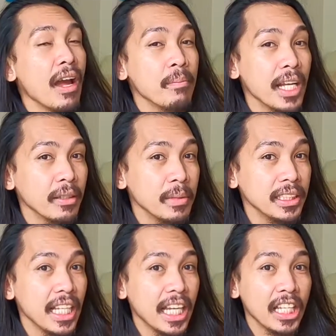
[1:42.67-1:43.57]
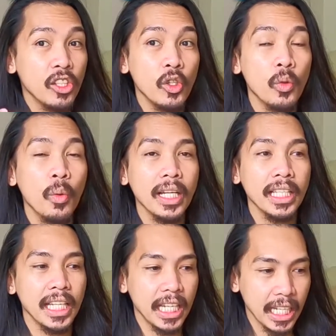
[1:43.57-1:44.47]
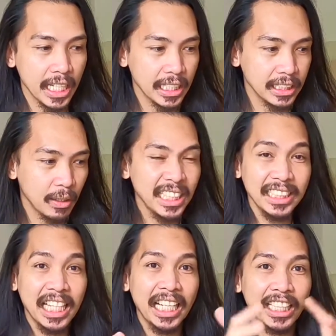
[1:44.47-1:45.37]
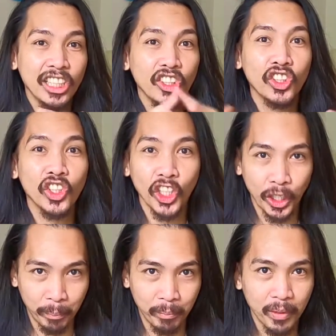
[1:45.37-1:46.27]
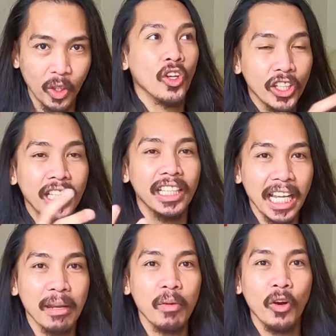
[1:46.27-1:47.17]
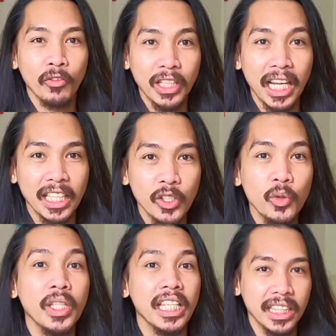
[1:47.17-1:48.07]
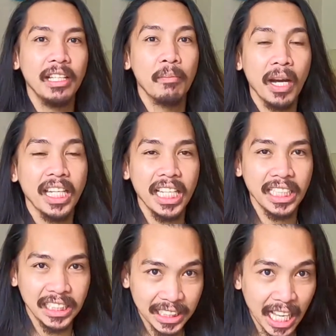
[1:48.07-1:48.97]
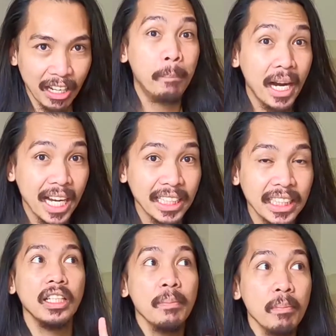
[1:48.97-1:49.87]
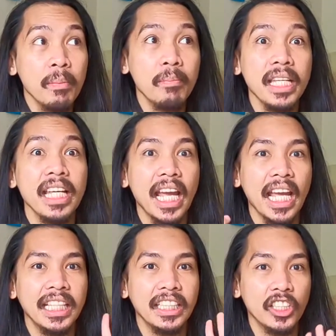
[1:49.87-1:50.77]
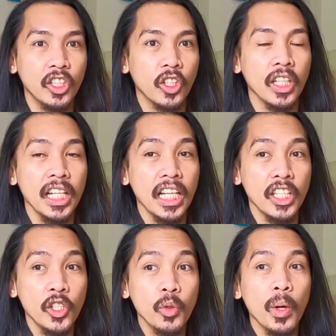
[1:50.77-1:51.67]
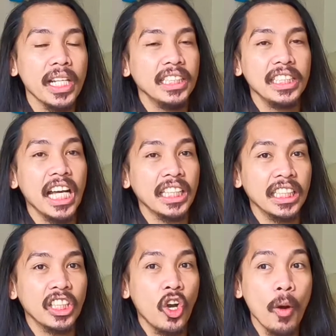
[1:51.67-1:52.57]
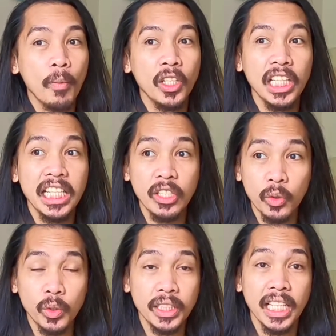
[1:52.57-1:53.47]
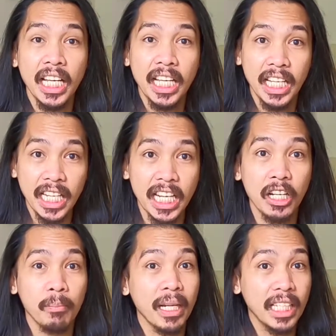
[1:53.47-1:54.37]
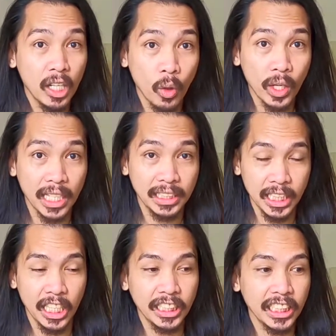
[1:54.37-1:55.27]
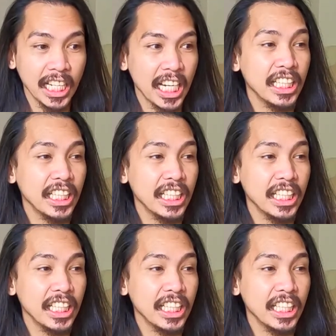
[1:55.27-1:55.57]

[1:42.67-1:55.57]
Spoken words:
I'm not mistaken, yuan is like the term, the name of the unit, the money itself. But renminbi and yuan is not commonly used here by the locals here in China.